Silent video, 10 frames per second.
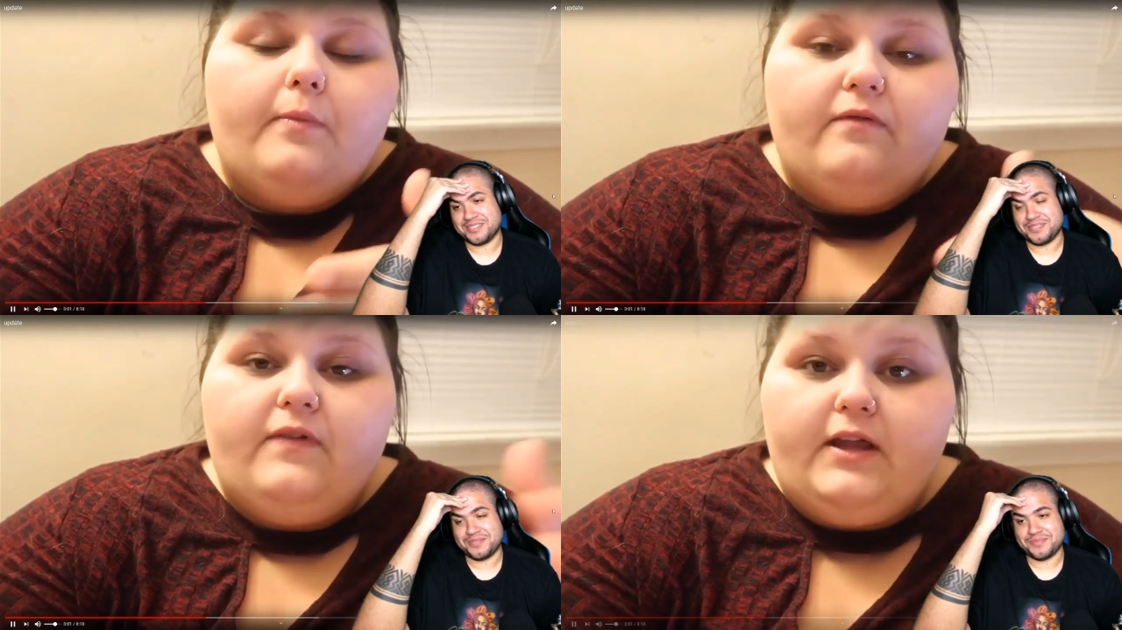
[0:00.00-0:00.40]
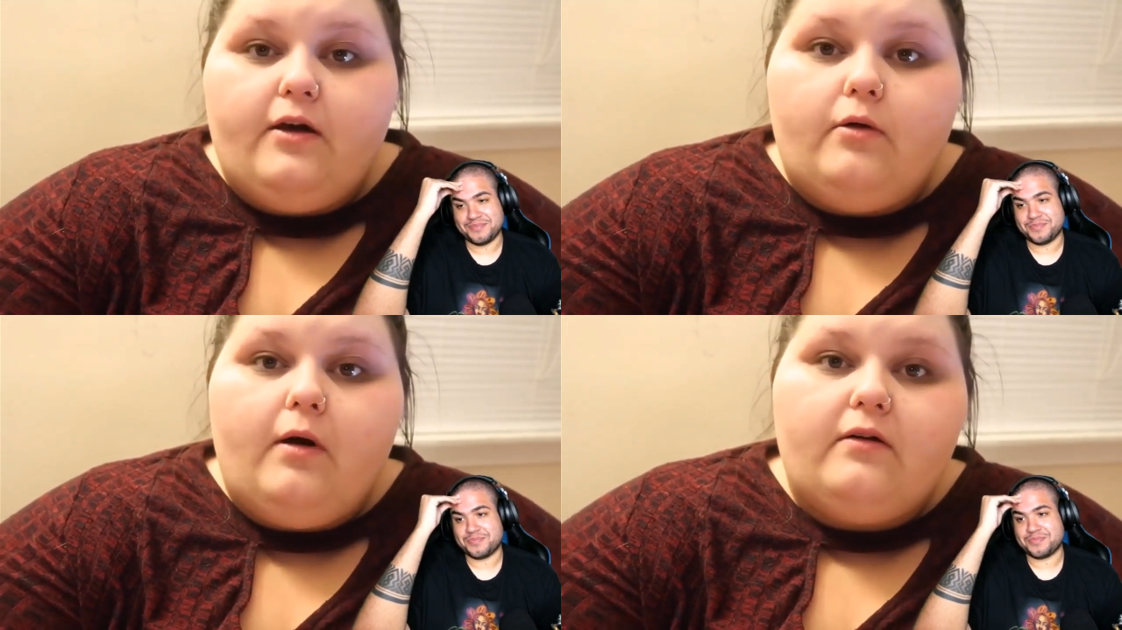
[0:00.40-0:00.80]
Speaker 1: a
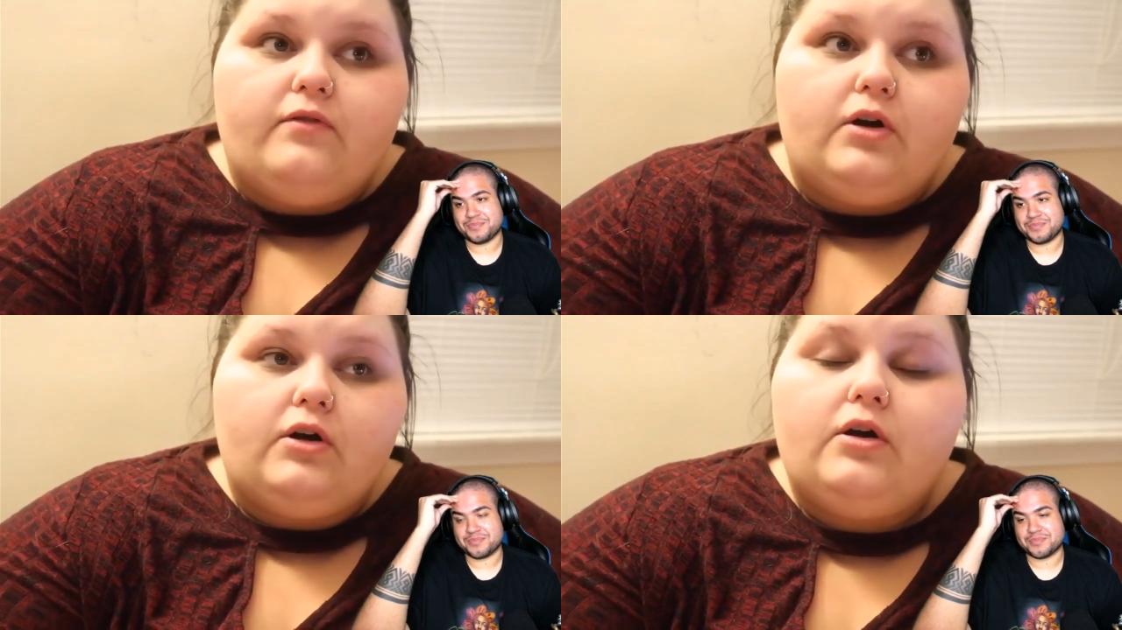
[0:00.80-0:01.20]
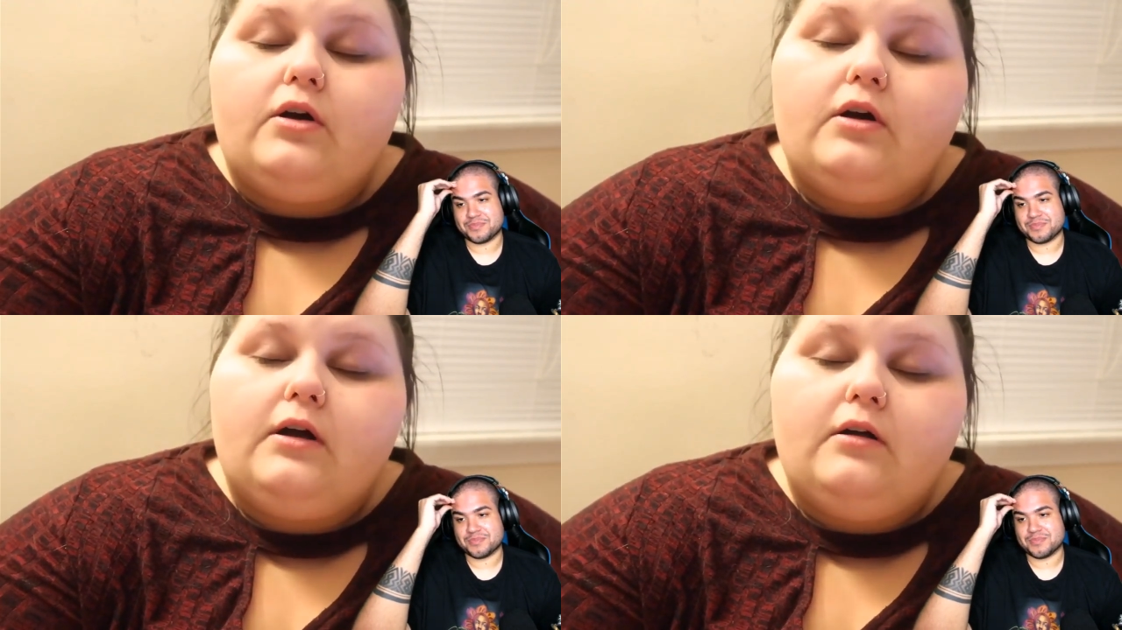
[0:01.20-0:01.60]
video of
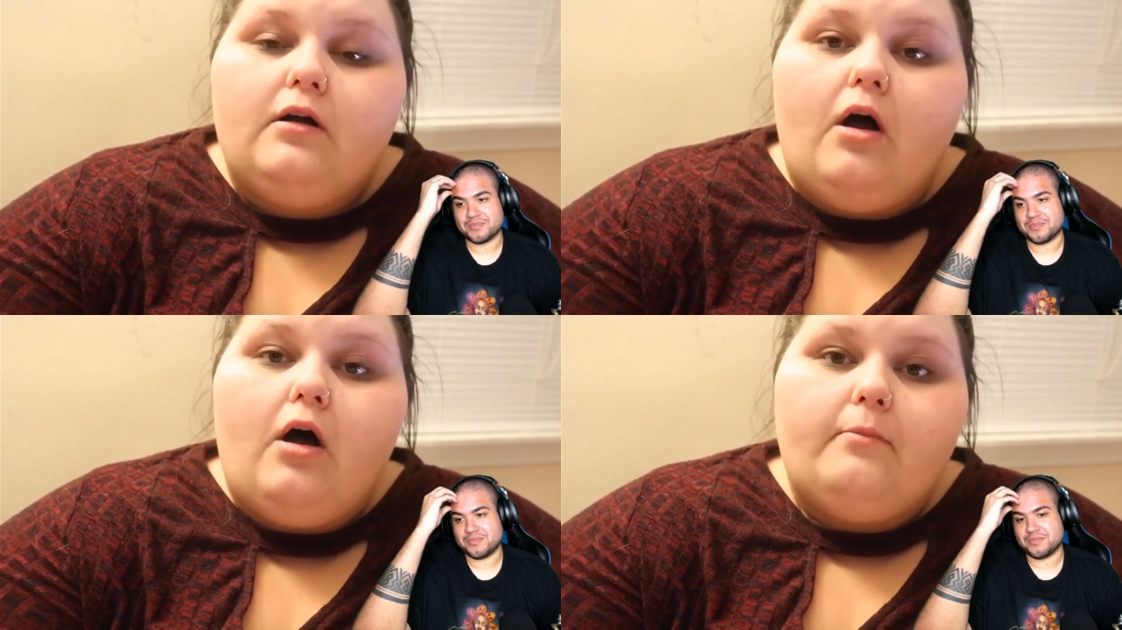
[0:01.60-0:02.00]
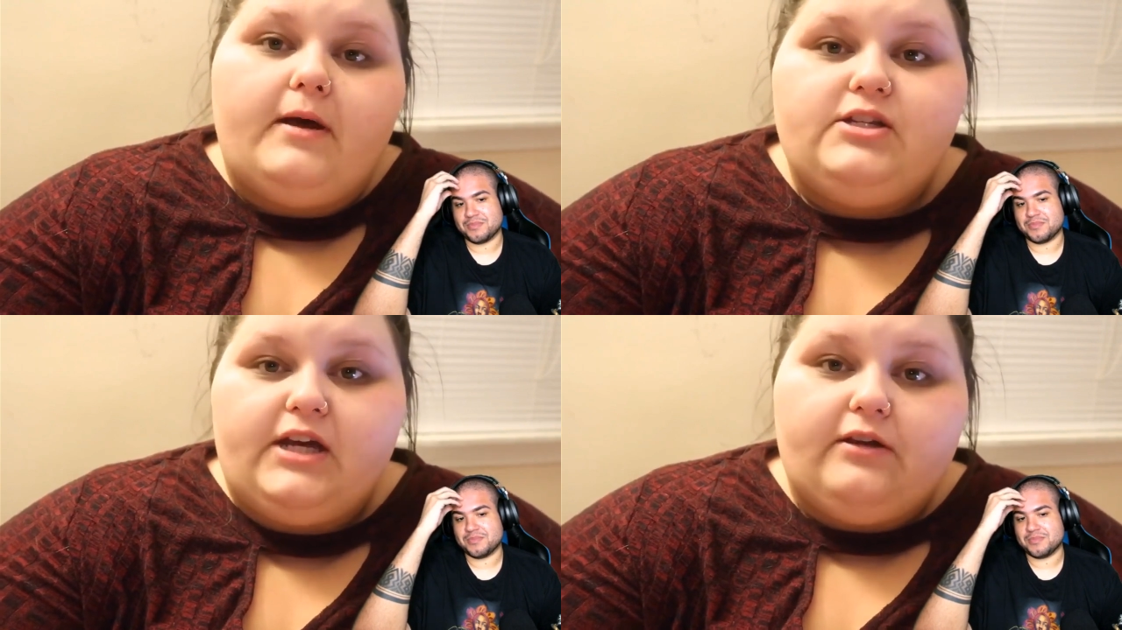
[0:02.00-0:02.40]
her on
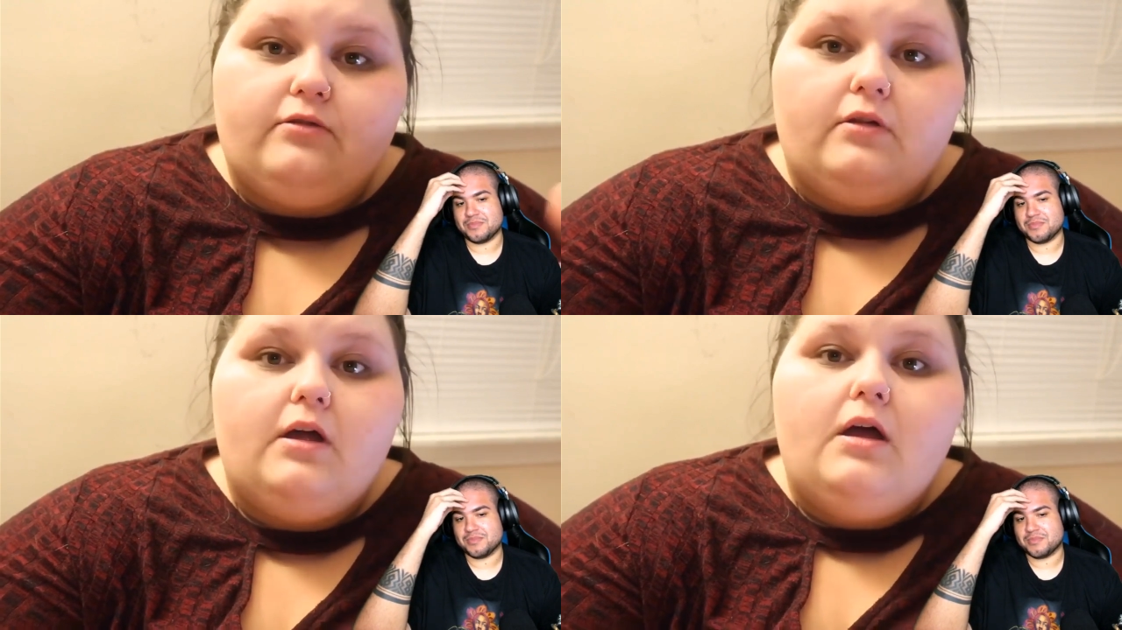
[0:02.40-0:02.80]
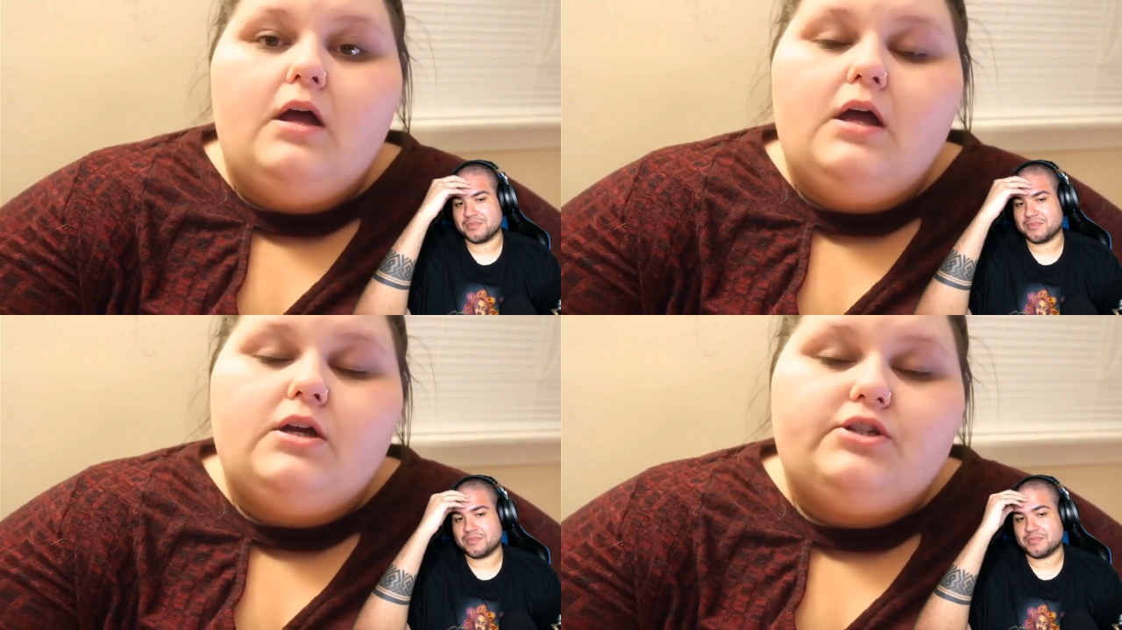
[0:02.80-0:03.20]
my channel
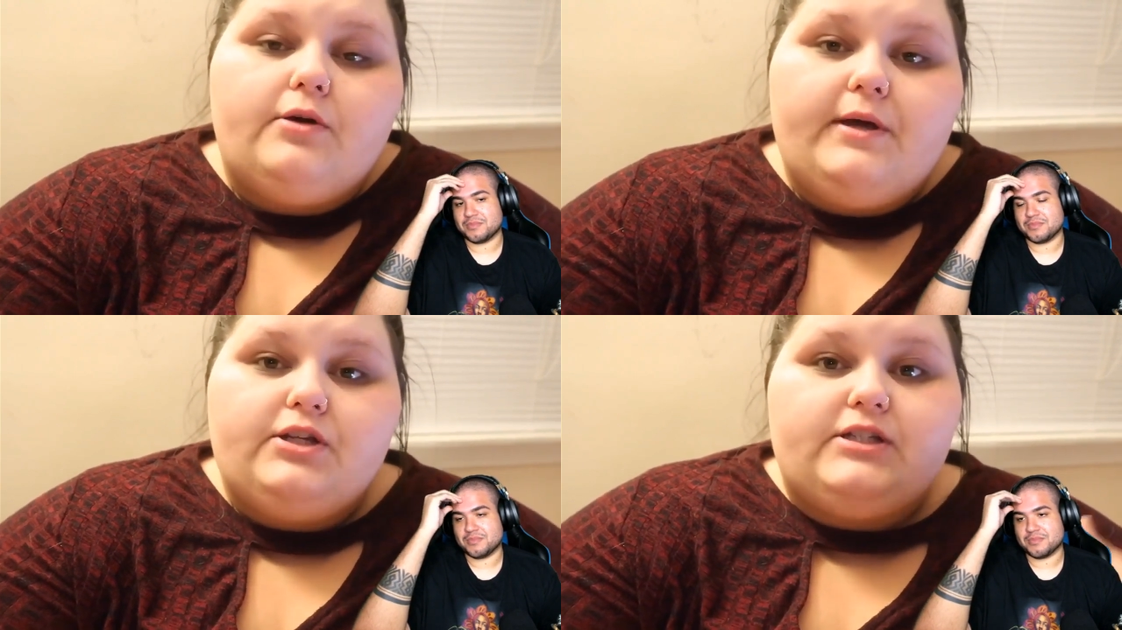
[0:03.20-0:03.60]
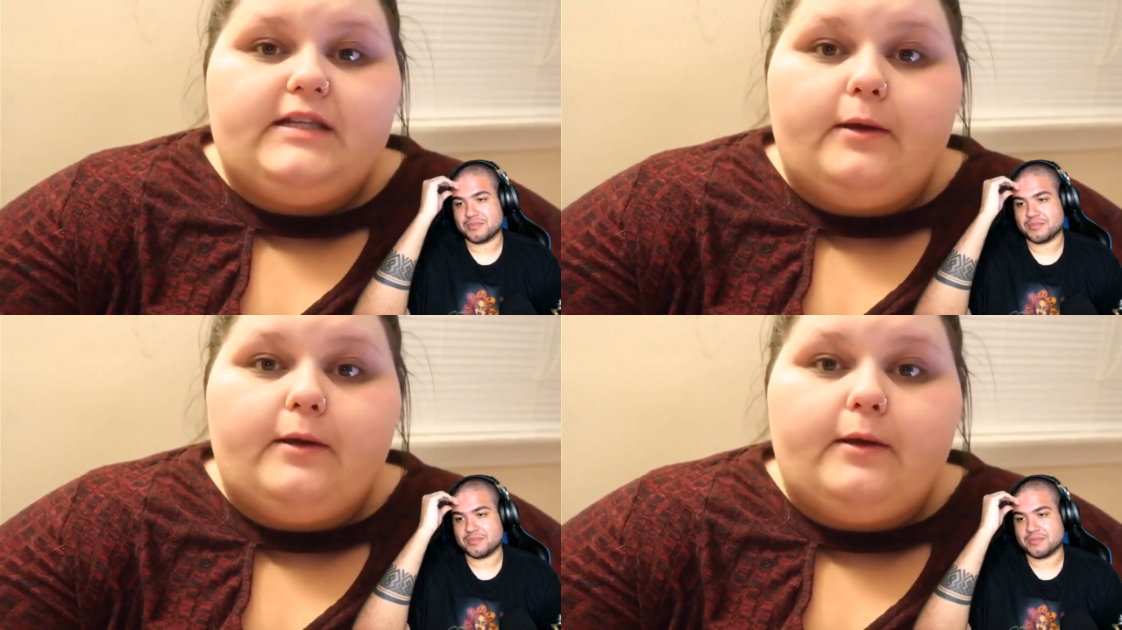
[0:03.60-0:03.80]
showing just